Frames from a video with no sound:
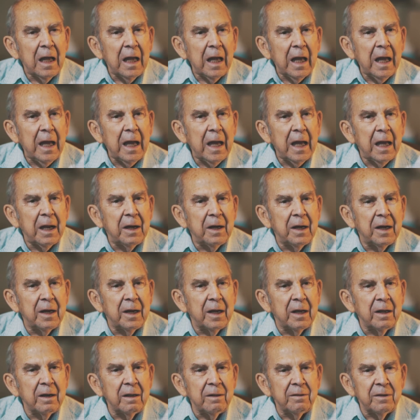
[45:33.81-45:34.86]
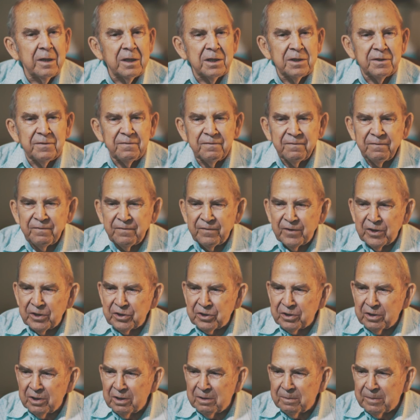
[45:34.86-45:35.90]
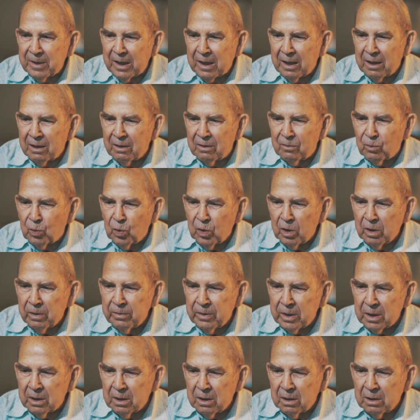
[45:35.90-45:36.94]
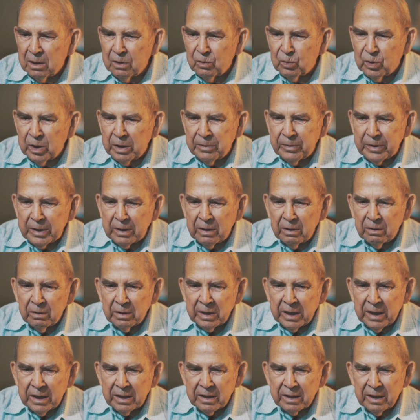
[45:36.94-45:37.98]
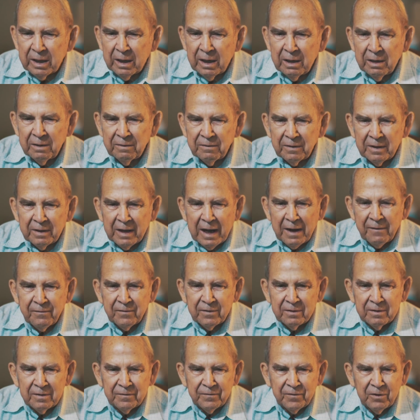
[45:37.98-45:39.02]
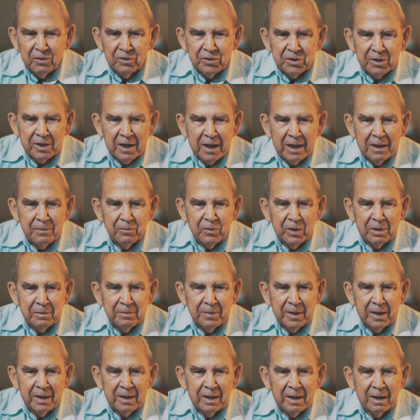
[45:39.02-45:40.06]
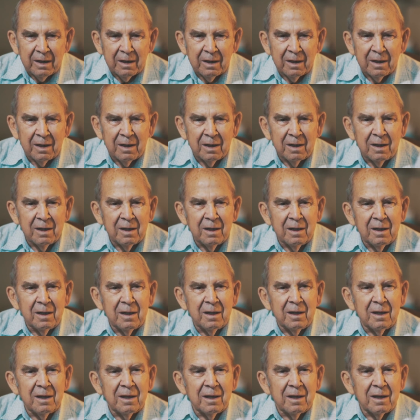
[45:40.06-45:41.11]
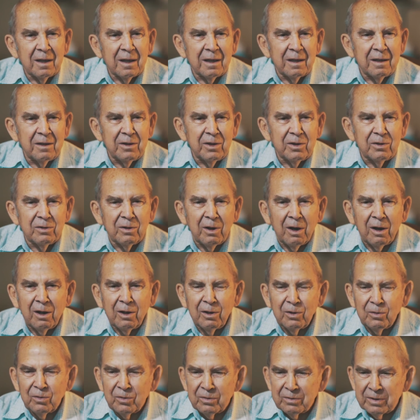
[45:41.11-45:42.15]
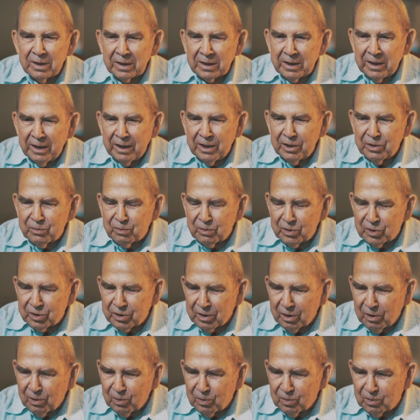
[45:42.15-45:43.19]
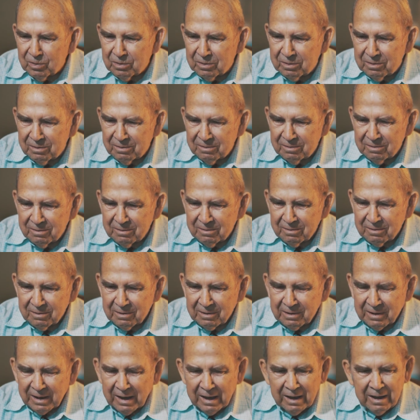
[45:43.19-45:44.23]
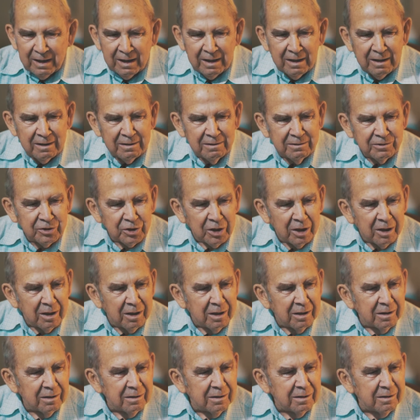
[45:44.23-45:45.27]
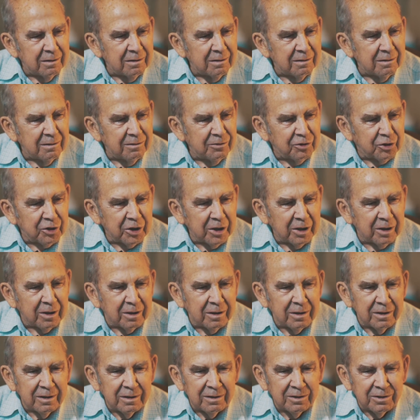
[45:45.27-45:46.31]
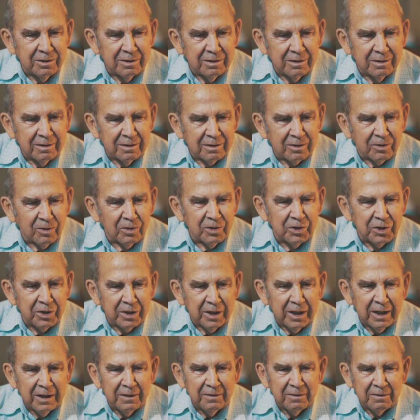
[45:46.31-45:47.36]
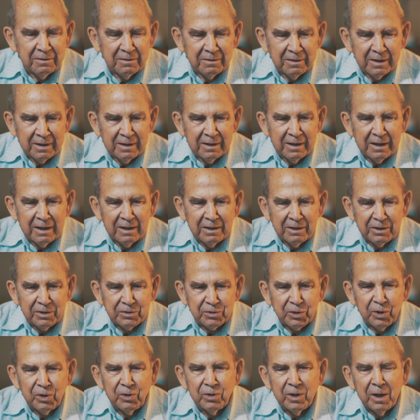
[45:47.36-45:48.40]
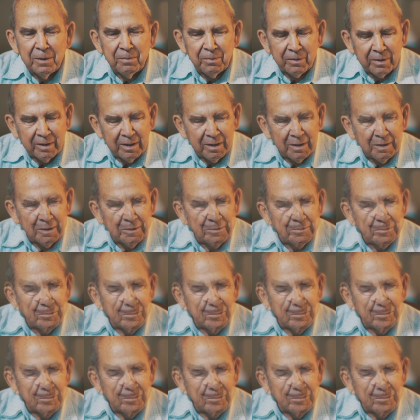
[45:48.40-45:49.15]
And none of this fussing about where are we going, when are we going to get there. After the first time we'd been there, the kids were sold. Kay and John and Jill and of course Steve, he grew up there.